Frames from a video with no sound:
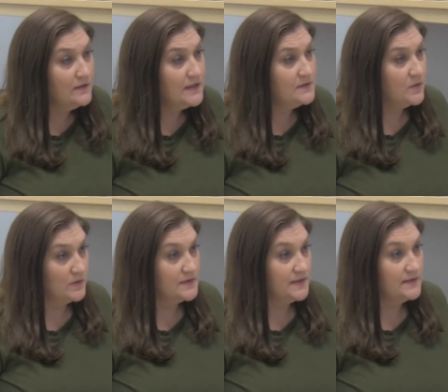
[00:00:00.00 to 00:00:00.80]
less
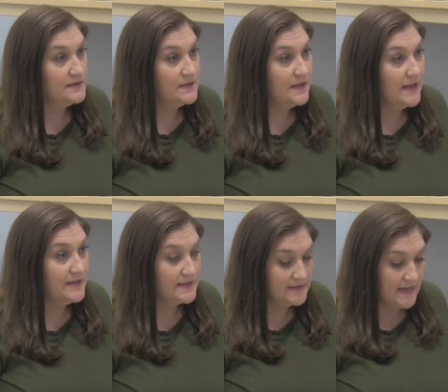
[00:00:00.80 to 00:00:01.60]
courses
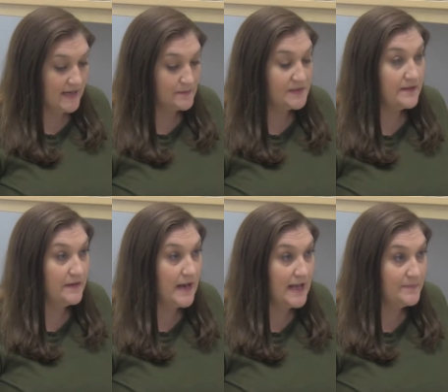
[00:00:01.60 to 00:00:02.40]
and exams than
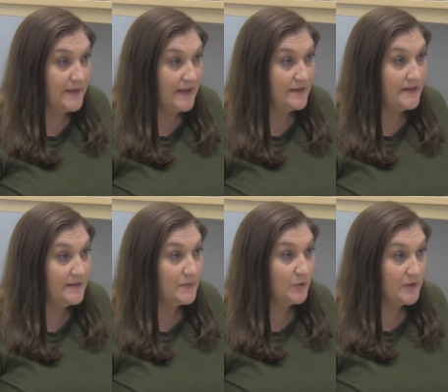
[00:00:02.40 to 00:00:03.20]
there had been in
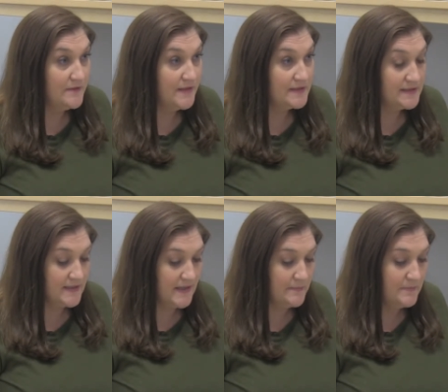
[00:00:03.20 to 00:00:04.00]
the previous
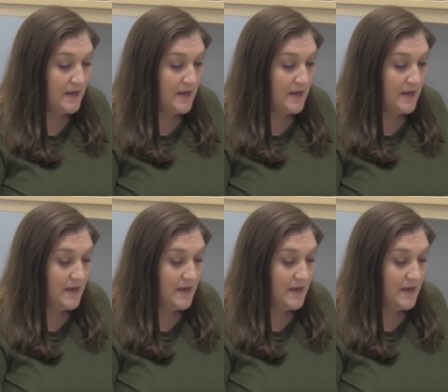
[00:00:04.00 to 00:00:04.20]
scheme.